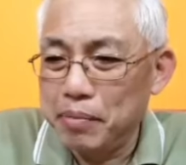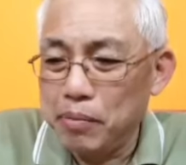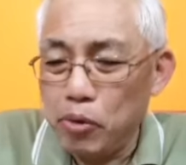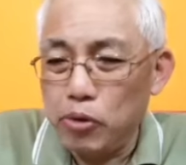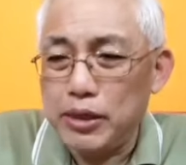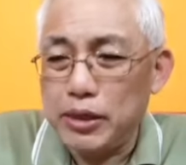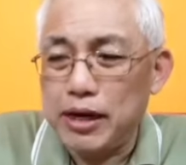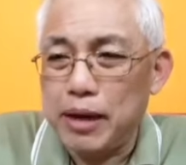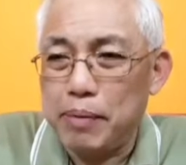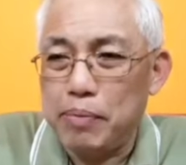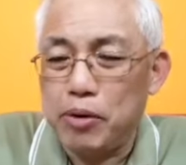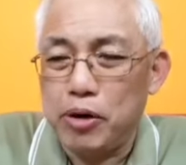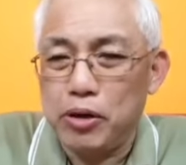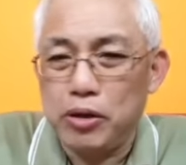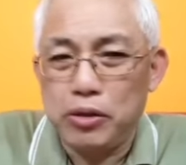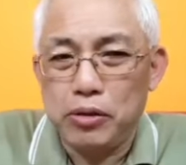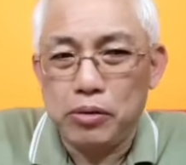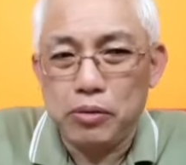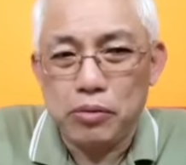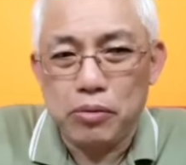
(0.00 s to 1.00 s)
most
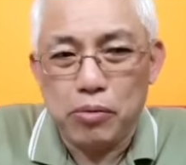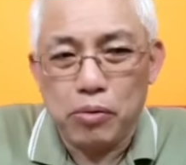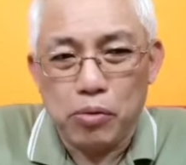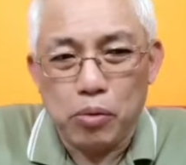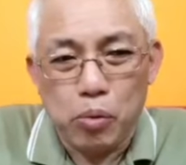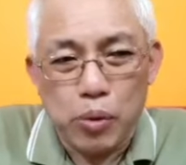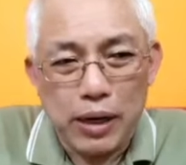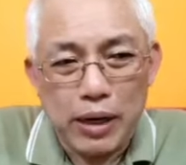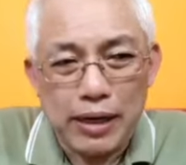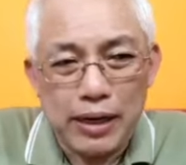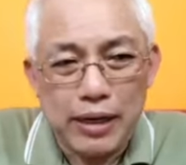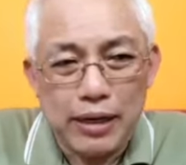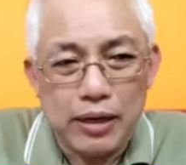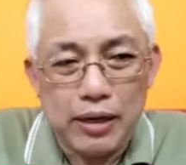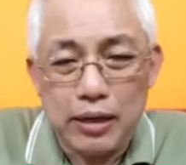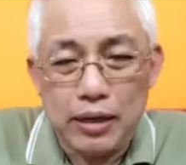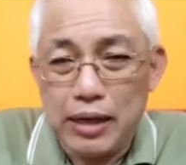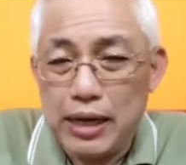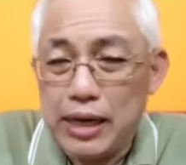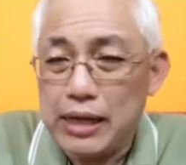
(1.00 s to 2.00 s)
Singaporeans who work
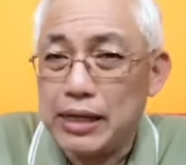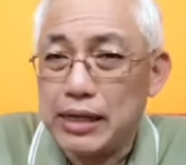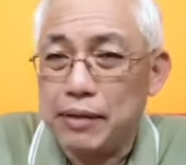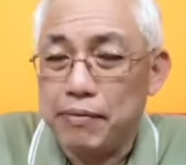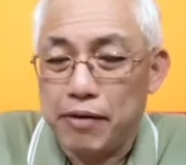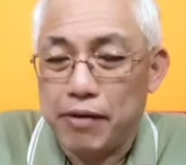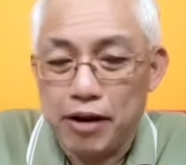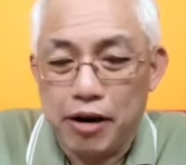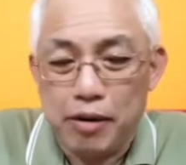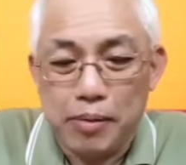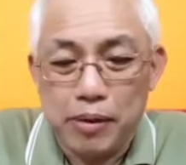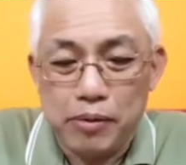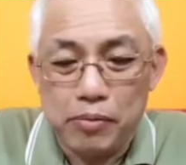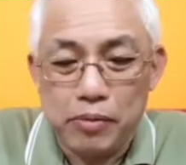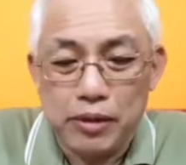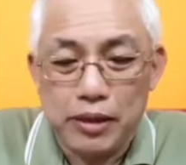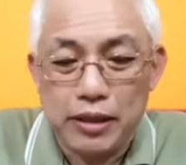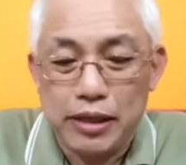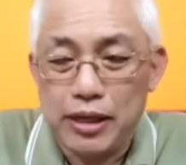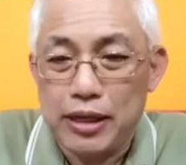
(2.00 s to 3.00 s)
in this
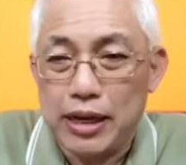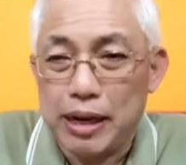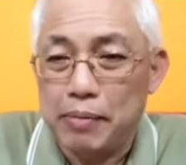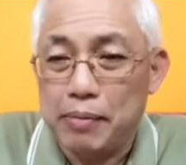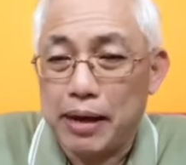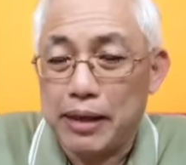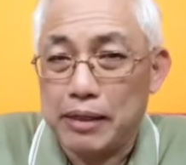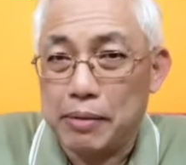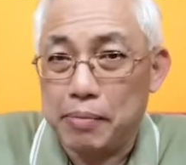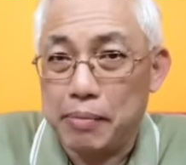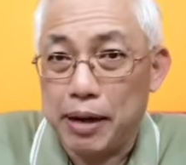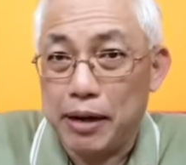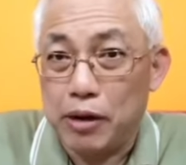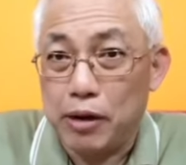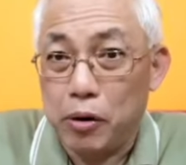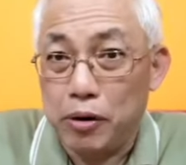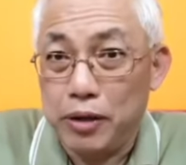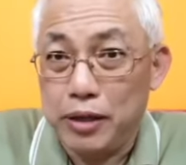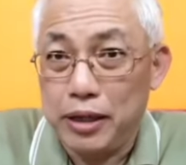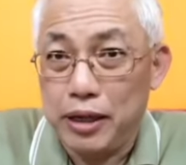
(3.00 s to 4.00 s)
environment will see them as a
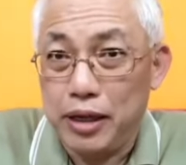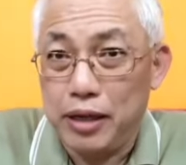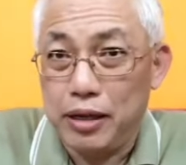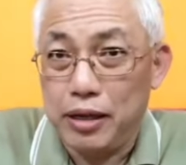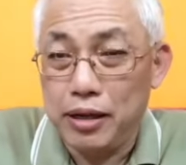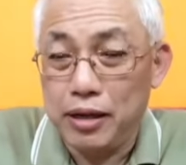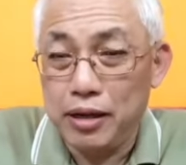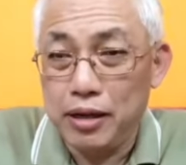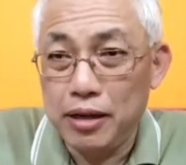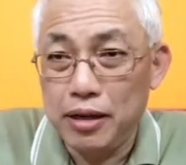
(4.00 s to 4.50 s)
minority.